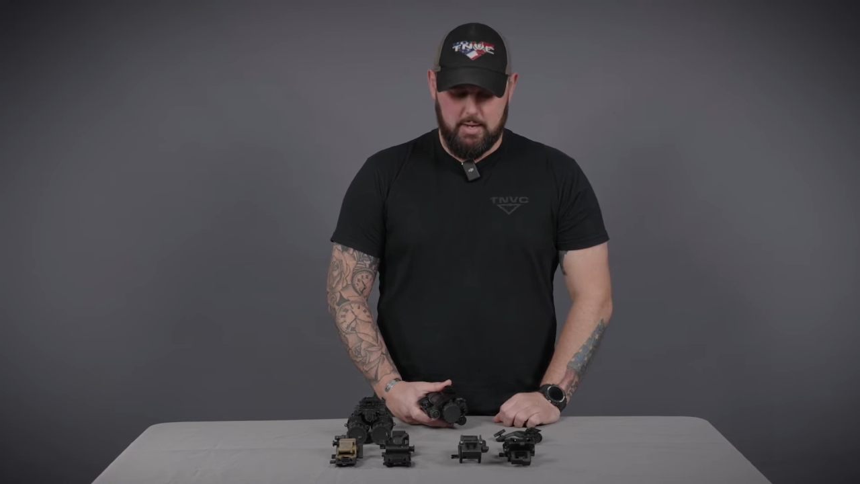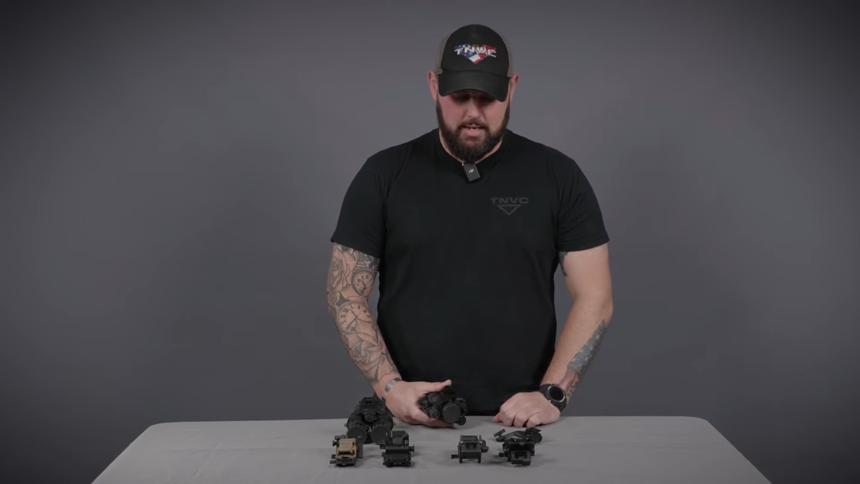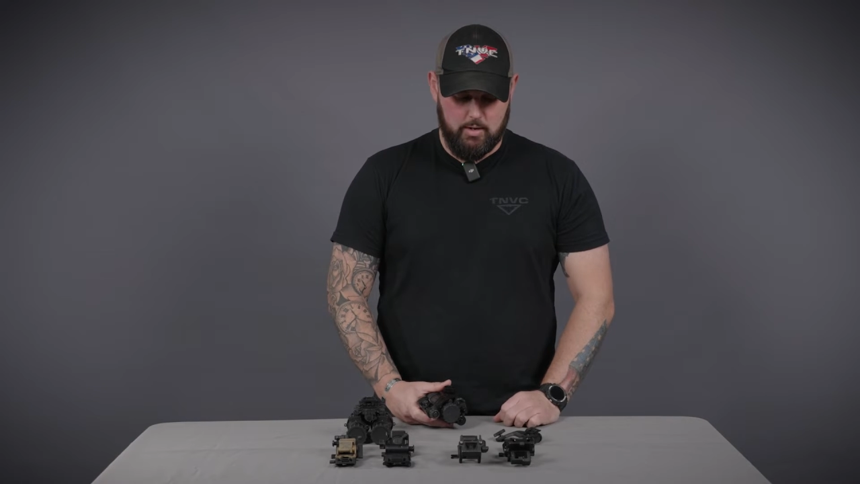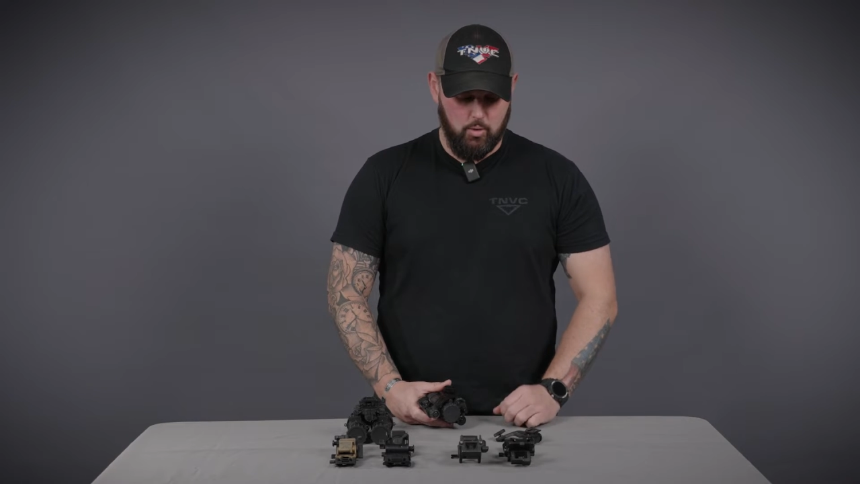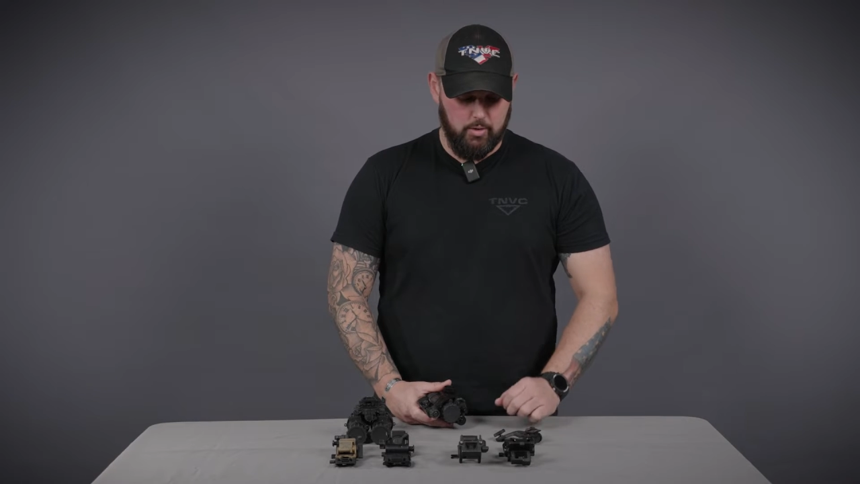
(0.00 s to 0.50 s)

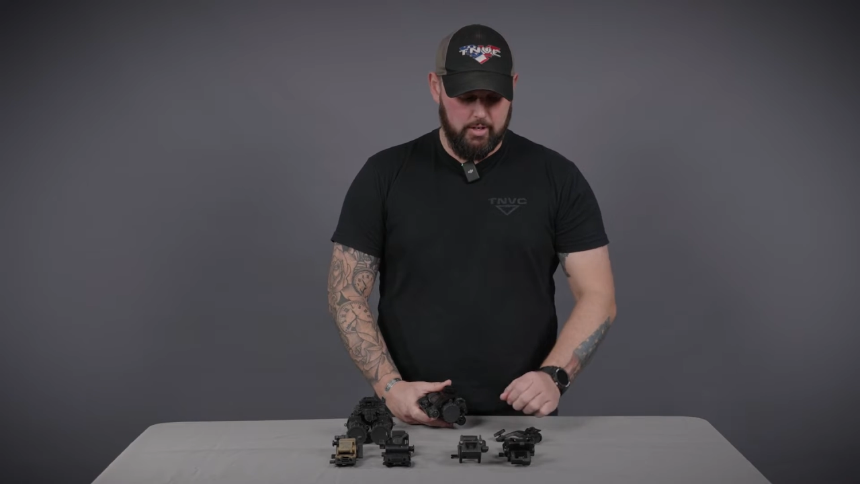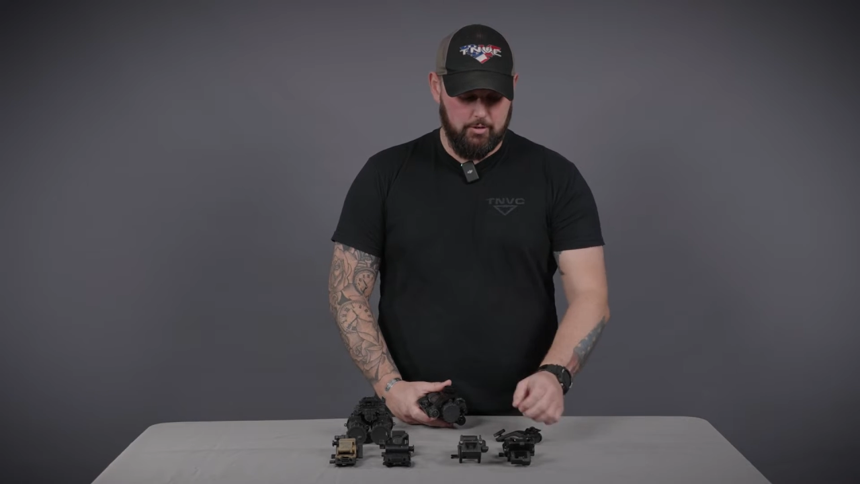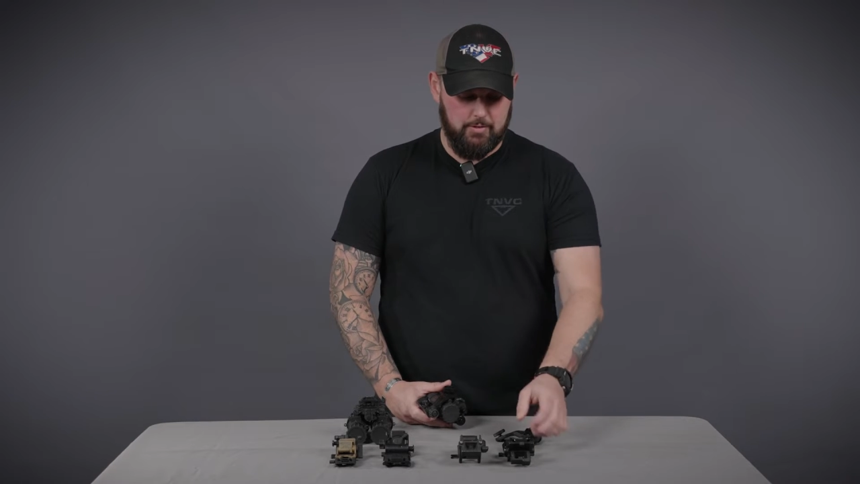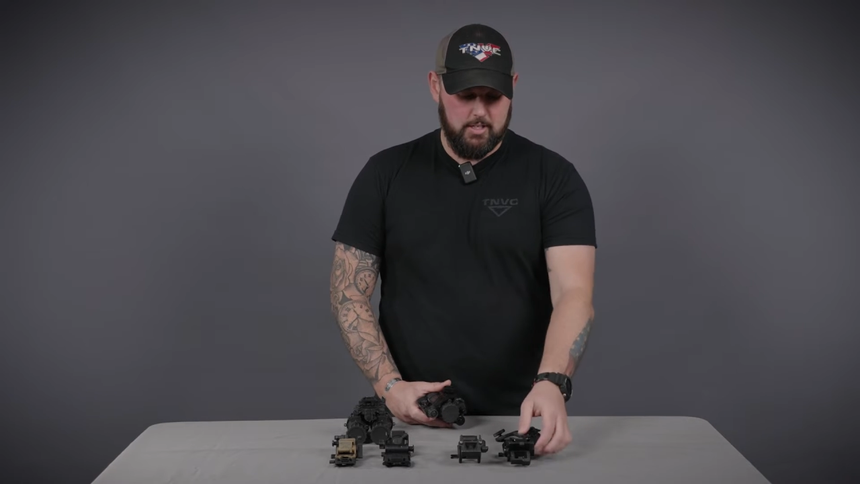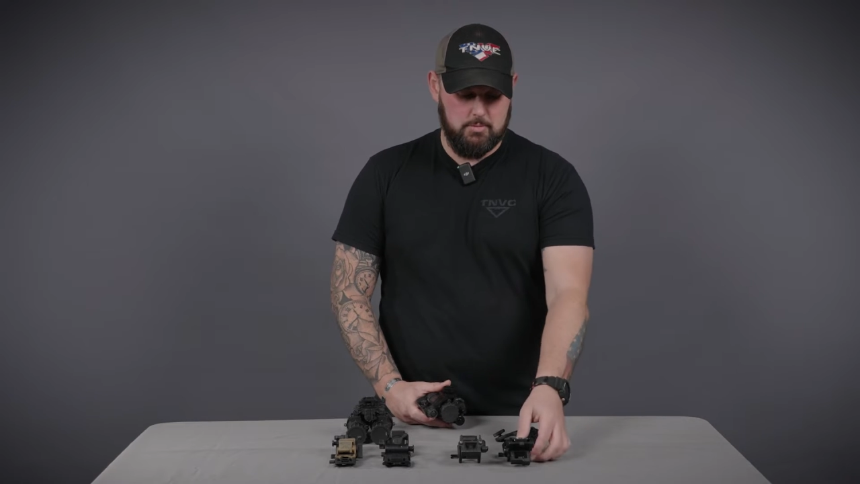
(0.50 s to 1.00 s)
Bayonet Horn
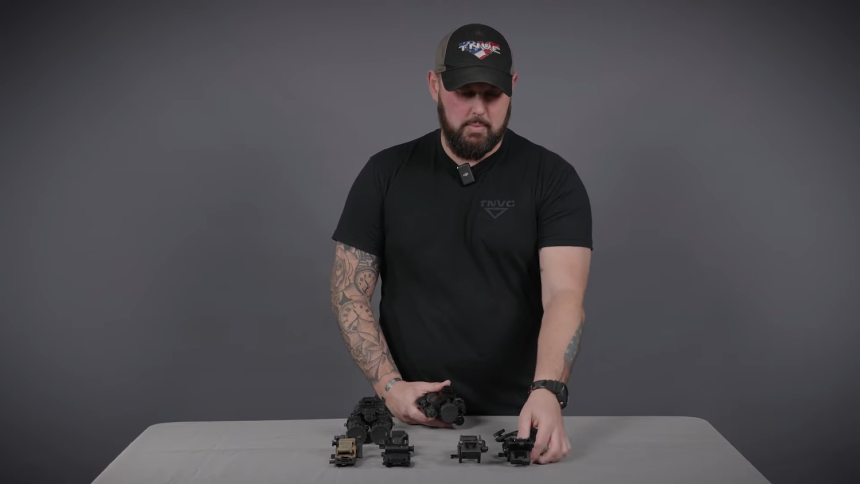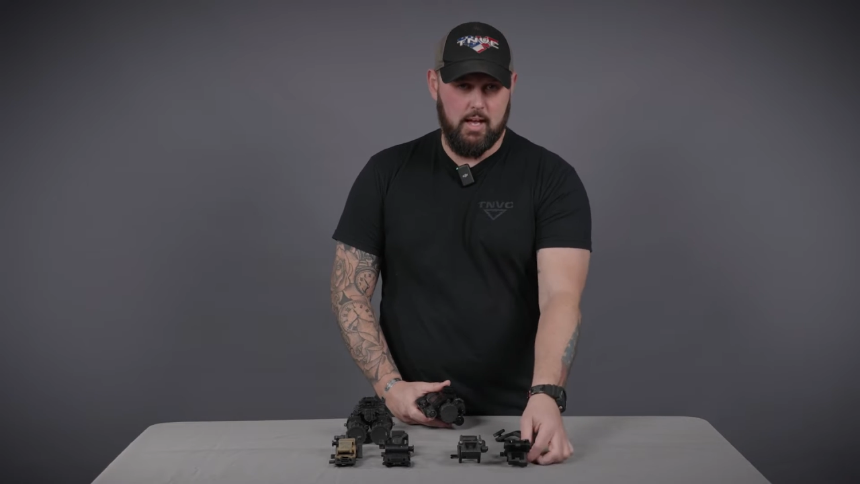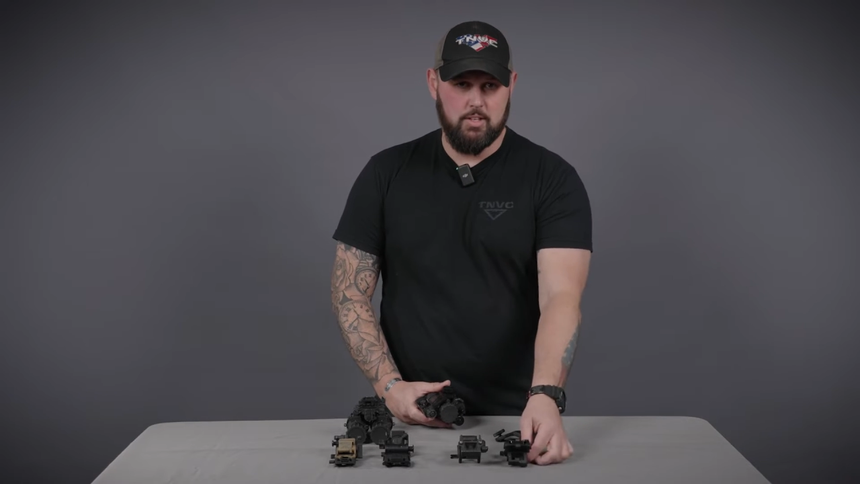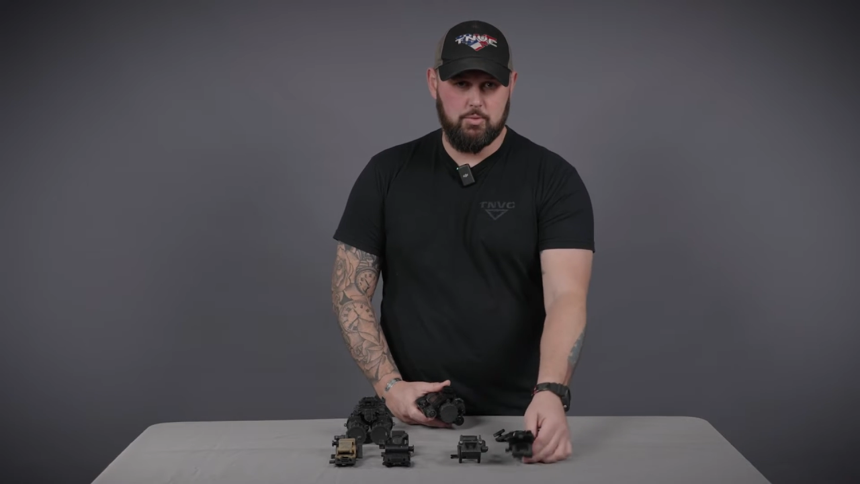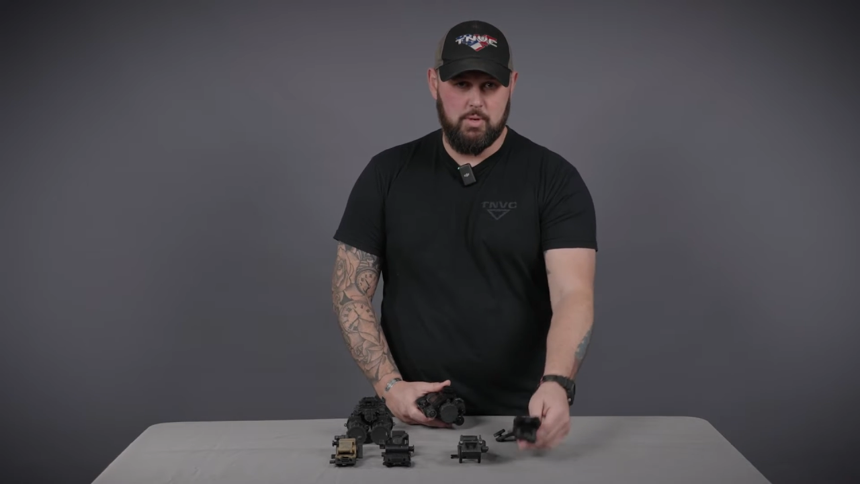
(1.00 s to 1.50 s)
interface
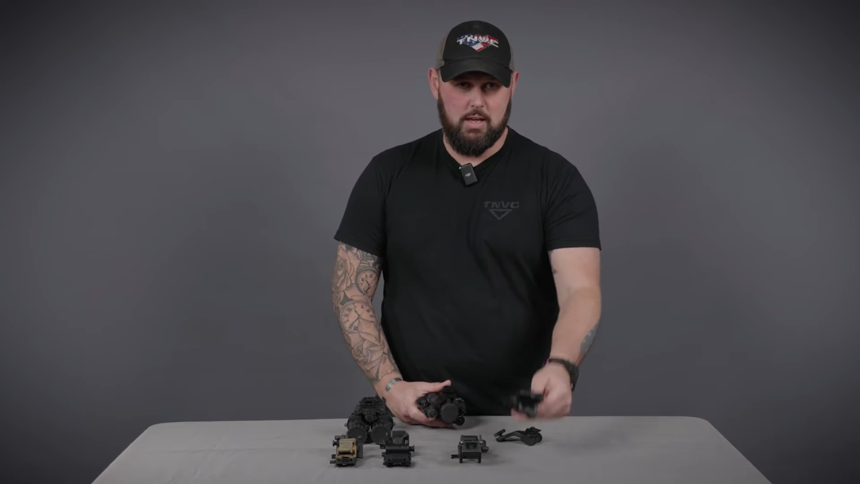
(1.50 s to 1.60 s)
mounts.